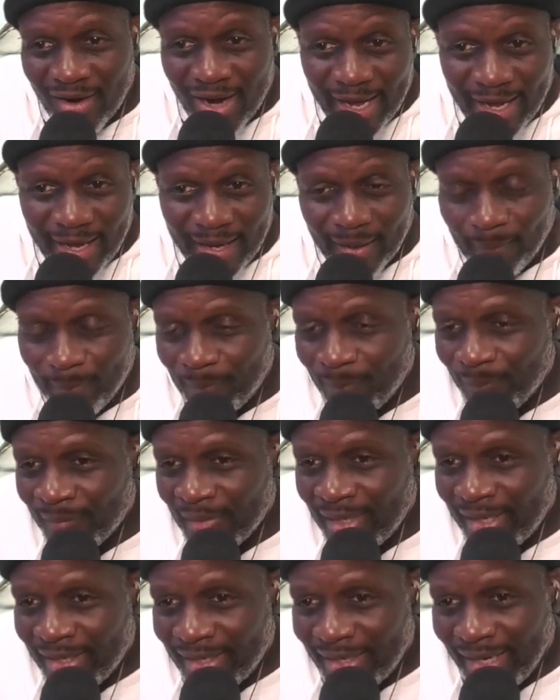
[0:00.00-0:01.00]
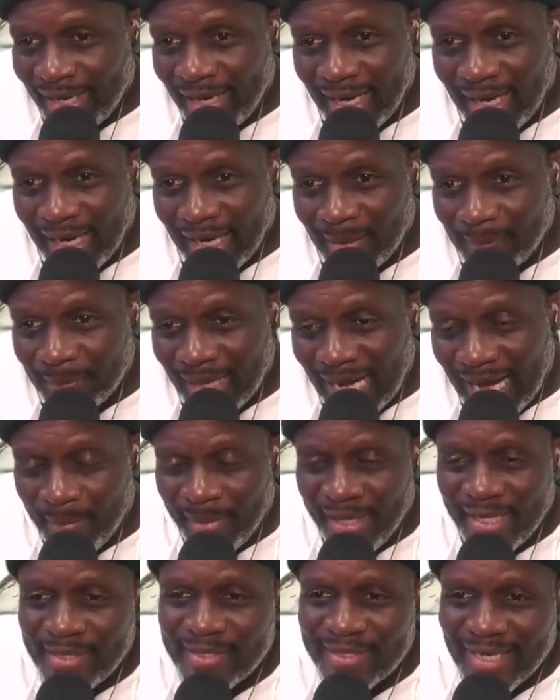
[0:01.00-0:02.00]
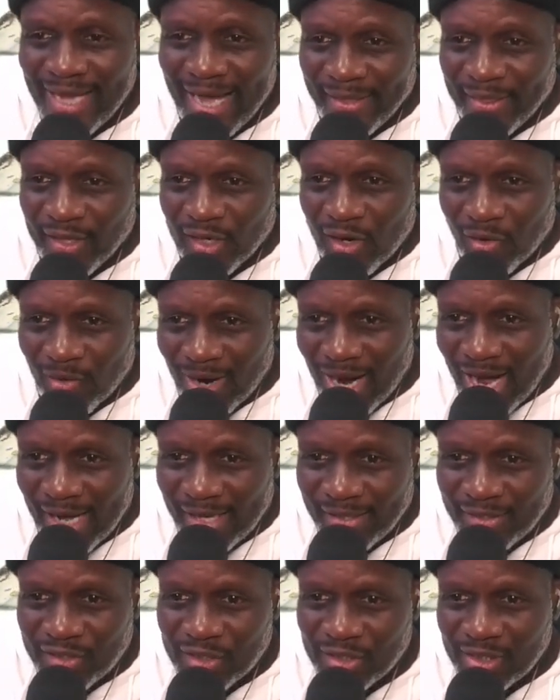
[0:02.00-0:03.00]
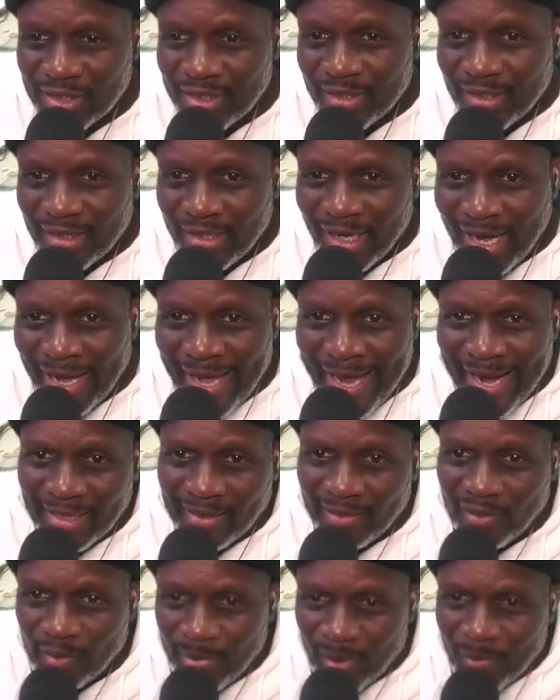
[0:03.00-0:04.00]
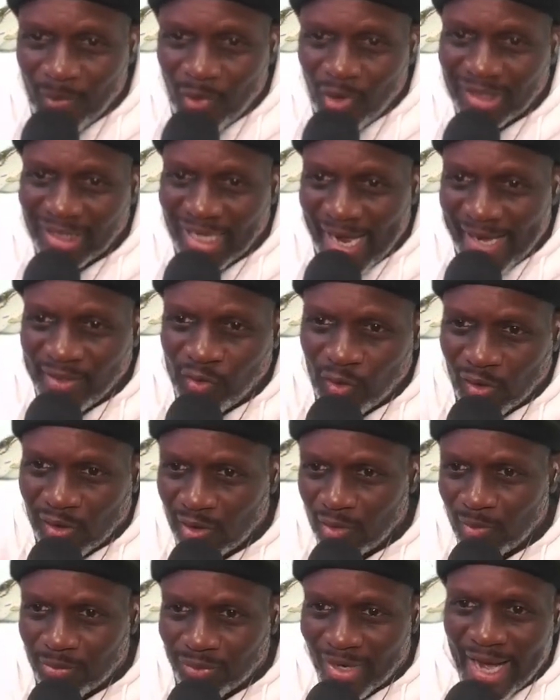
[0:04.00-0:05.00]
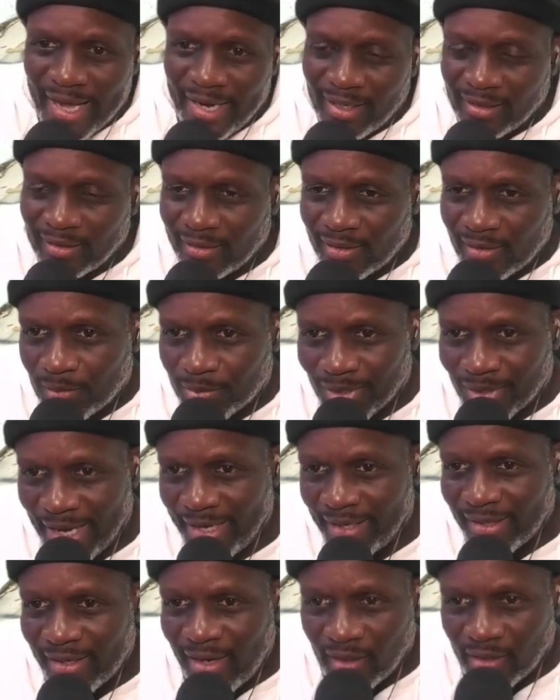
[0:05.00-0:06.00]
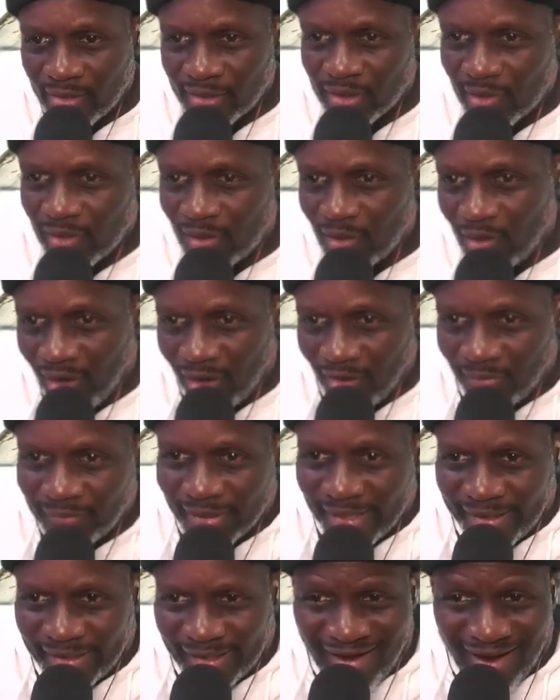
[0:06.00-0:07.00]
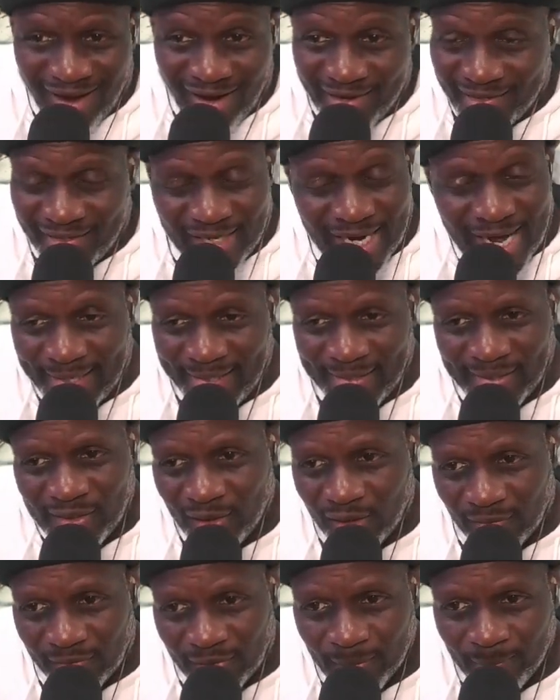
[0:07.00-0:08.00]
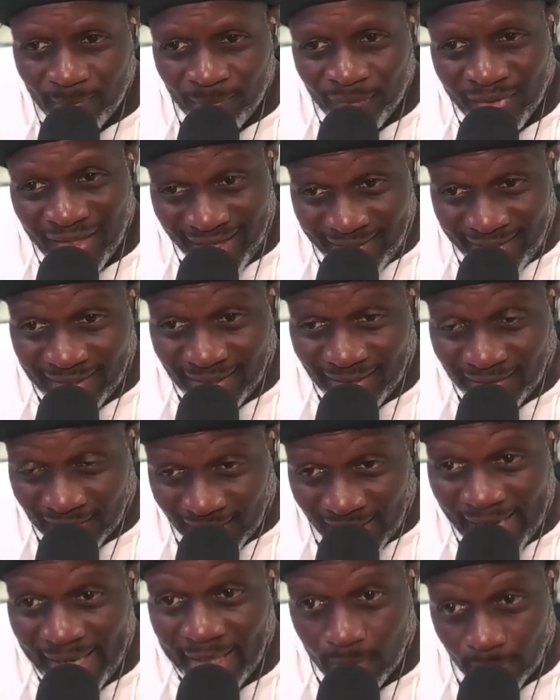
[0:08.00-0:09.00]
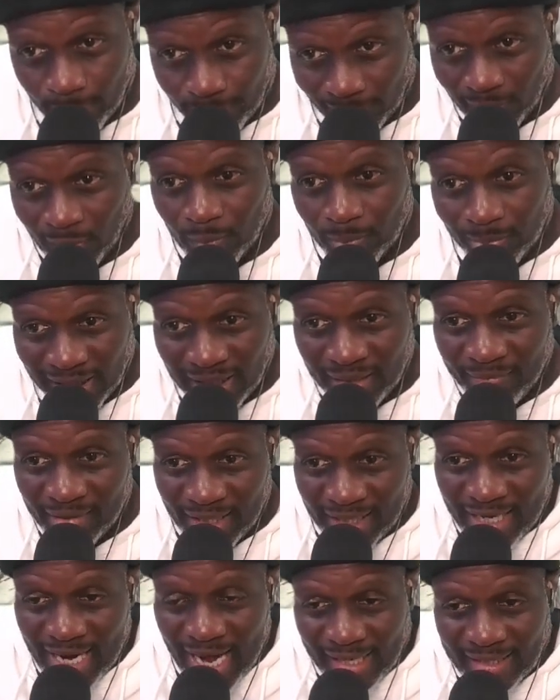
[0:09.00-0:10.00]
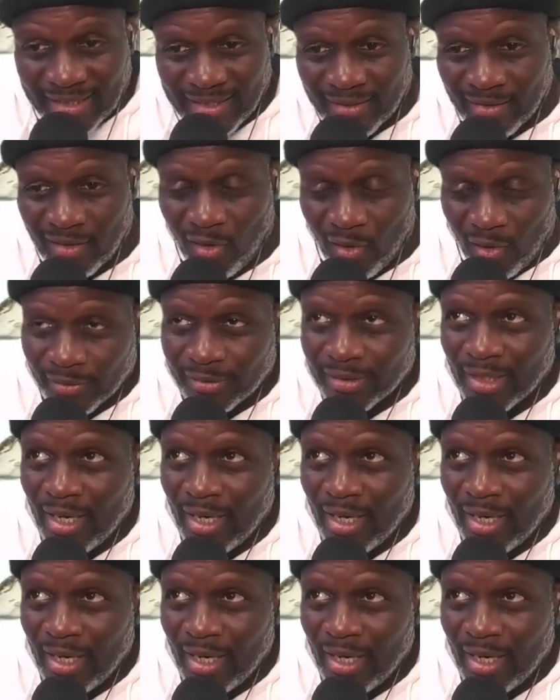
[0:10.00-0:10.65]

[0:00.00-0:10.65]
I am. I'm inside the garage. I add a little bit more light, so a little brighter, Color's a little off. Like the car is not silver. It's a light blue, believe it or not. It's a cold.